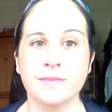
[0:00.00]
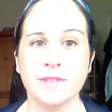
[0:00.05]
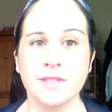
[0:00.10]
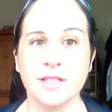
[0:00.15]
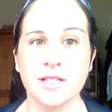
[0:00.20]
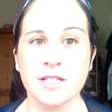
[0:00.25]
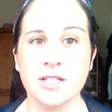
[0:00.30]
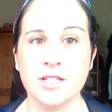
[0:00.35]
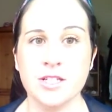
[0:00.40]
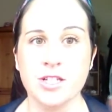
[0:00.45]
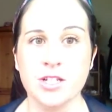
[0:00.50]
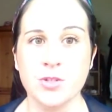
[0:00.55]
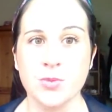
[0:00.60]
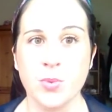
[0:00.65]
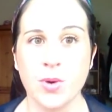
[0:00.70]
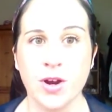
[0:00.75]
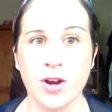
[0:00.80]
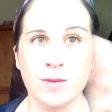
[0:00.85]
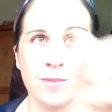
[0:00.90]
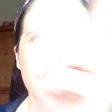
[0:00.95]
It's just
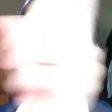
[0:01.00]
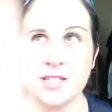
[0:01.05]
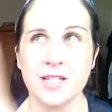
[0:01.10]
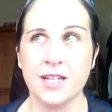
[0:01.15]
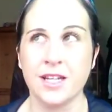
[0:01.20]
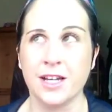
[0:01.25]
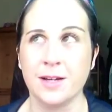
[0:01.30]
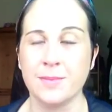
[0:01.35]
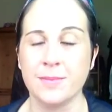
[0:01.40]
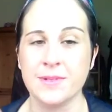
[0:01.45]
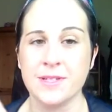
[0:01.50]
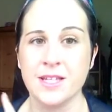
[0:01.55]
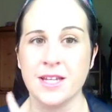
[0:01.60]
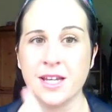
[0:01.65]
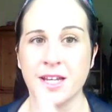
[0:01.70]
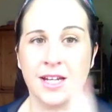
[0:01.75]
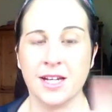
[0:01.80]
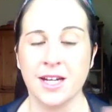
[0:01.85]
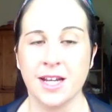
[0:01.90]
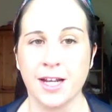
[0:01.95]
where I'm sitting. I'm
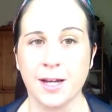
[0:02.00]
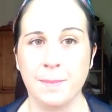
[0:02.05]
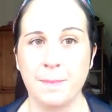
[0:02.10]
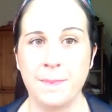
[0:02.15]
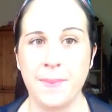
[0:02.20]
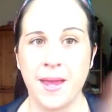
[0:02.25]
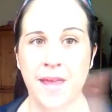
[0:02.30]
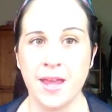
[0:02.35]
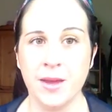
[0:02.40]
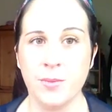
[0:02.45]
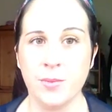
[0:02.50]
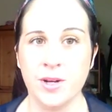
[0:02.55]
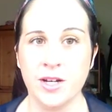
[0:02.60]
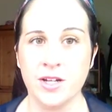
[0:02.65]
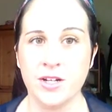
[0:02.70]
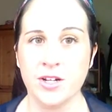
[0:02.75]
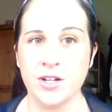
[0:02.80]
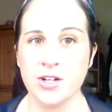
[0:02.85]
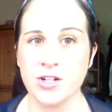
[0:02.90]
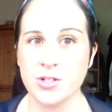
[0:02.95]
sitting in like a bay
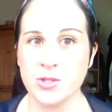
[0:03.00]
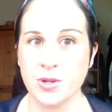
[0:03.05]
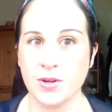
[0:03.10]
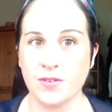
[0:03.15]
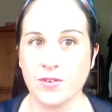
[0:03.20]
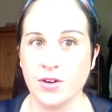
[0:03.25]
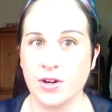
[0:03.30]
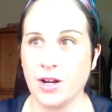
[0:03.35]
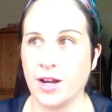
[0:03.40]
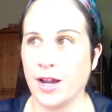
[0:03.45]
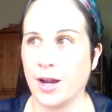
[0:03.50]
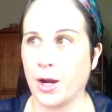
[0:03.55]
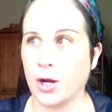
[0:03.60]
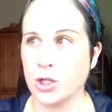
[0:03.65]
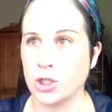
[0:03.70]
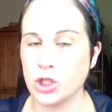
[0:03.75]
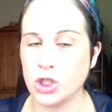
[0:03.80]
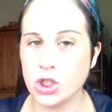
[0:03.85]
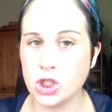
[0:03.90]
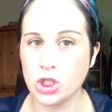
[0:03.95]
window. So I've got like
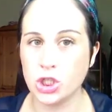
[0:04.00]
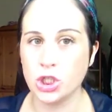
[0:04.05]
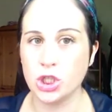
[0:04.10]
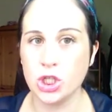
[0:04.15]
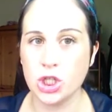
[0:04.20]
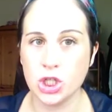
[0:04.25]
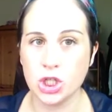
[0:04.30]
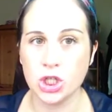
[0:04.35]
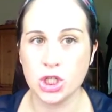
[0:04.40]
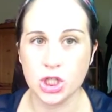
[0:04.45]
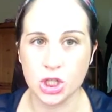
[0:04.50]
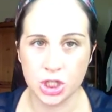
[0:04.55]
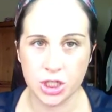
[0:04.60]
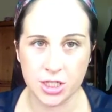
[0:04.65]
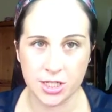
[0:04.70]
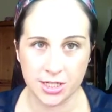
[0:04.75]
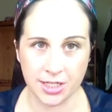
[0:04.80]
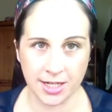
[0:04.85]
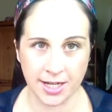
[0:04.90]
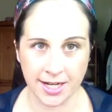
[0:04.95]

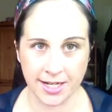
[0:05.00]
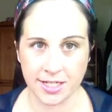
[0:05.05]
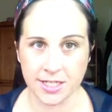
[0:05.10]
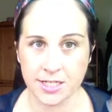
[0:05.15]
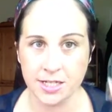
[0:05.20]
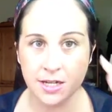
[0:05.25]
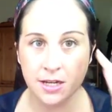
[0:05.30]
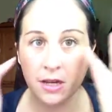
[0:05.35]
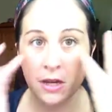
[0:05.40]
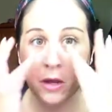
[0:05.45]
light.